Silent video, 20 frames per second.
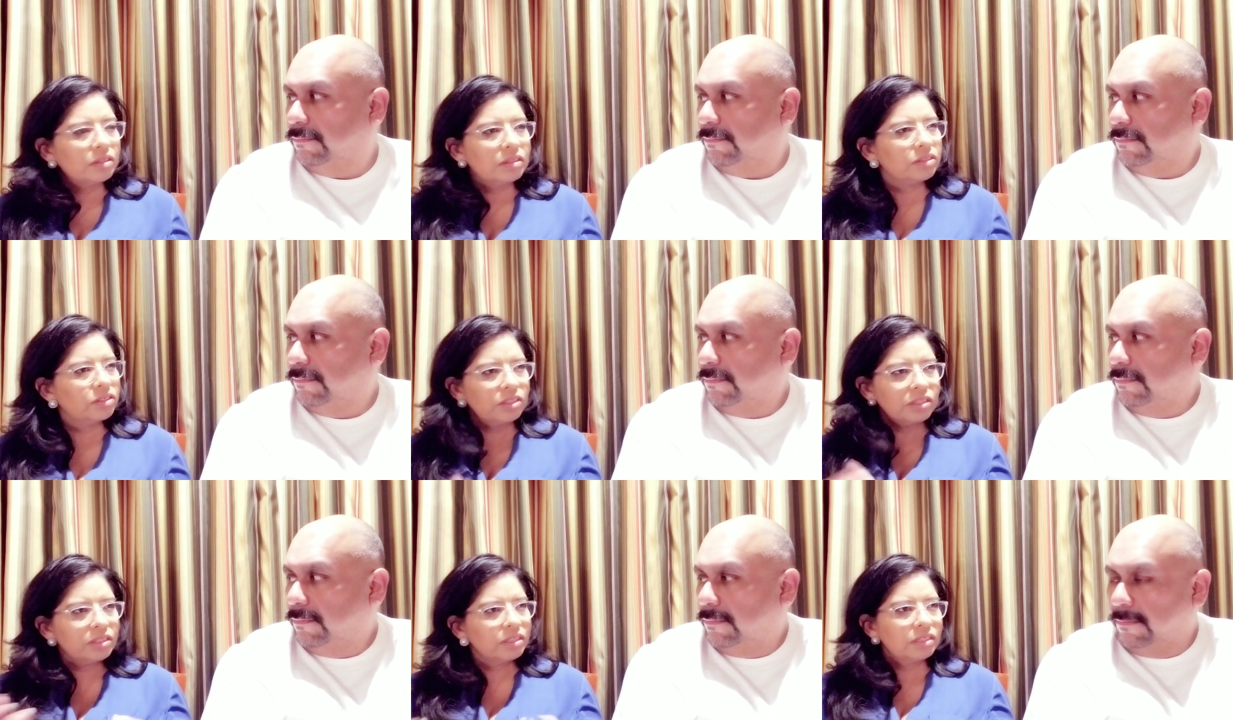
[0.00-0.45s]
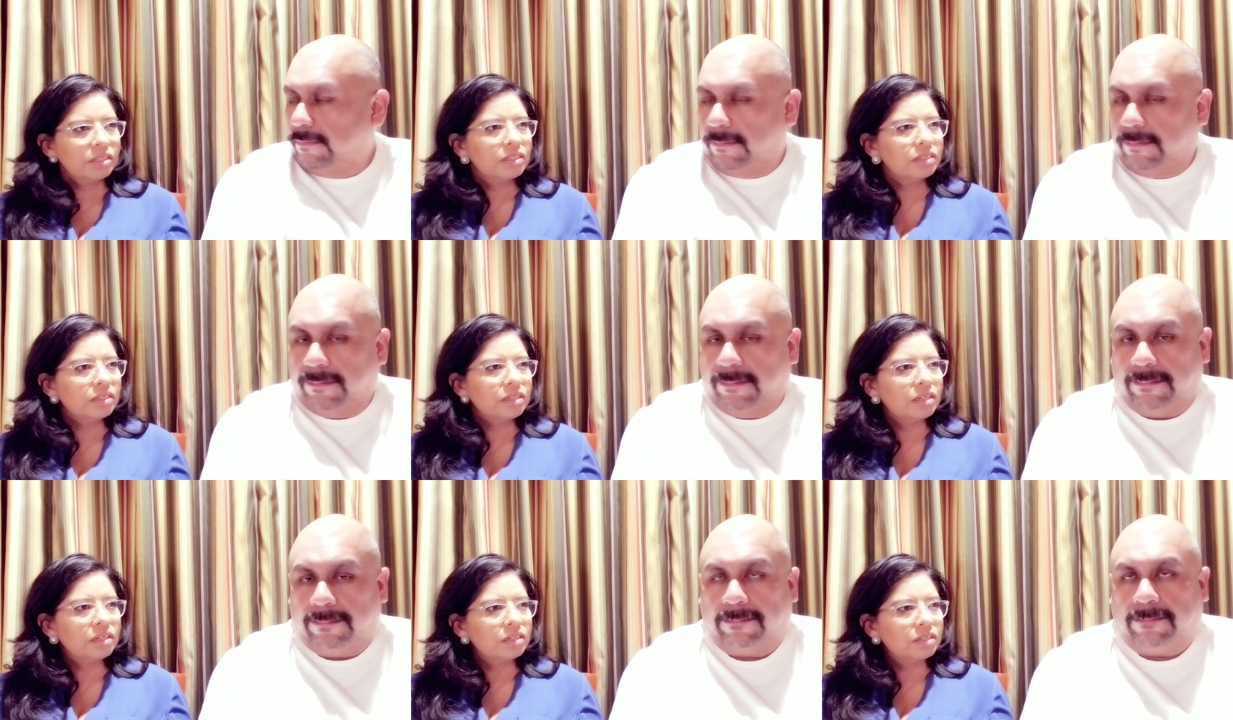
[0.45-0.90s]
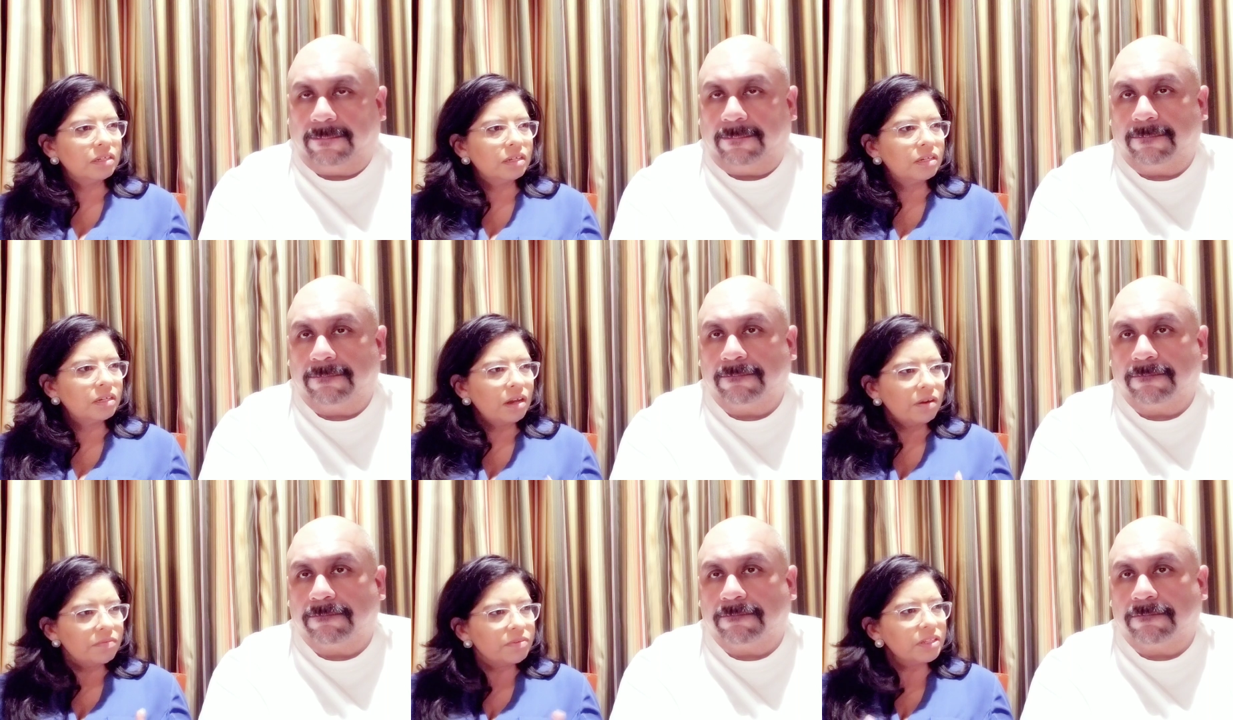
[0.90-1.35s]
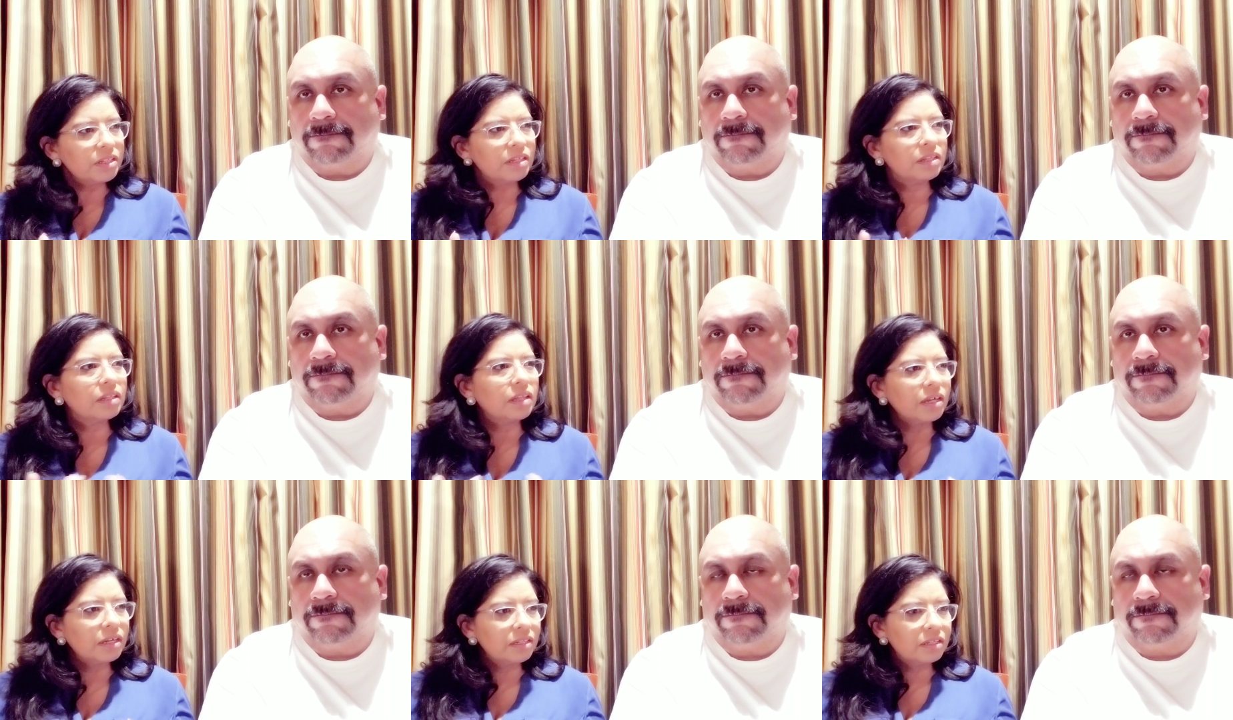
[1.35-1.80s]
Speaker 1: Just in, in, in
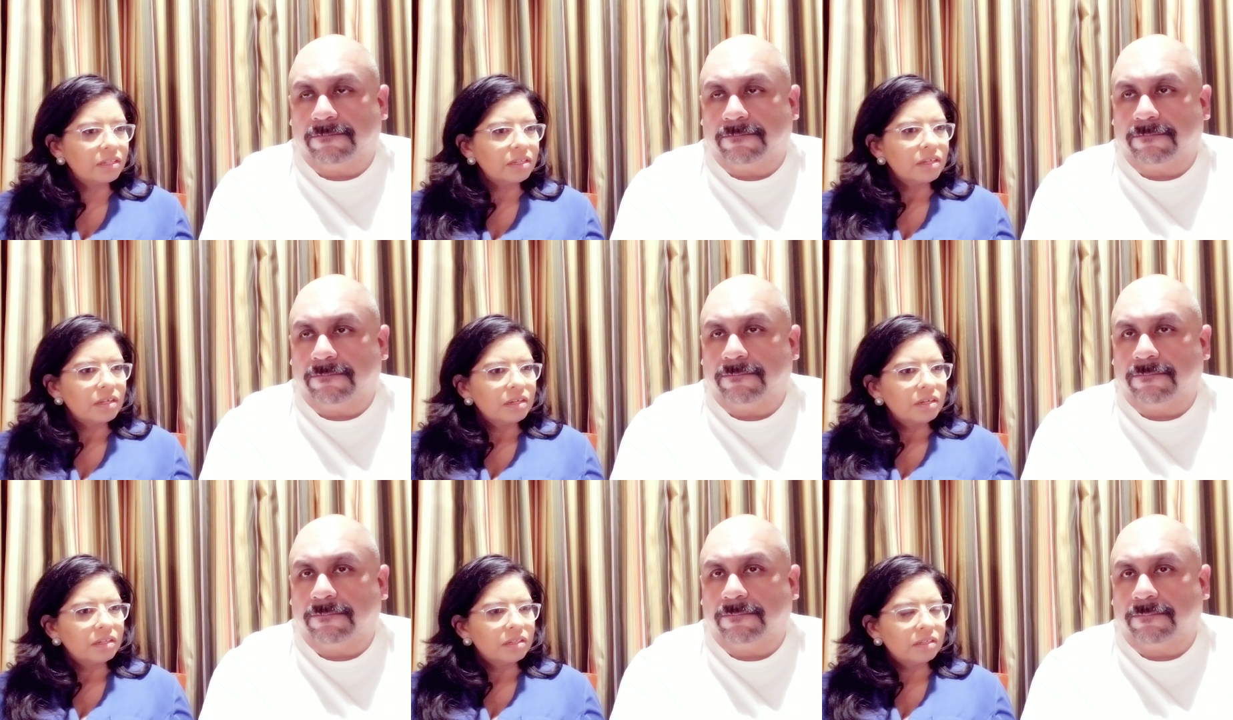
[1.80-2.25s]
everything, like mm-hmm.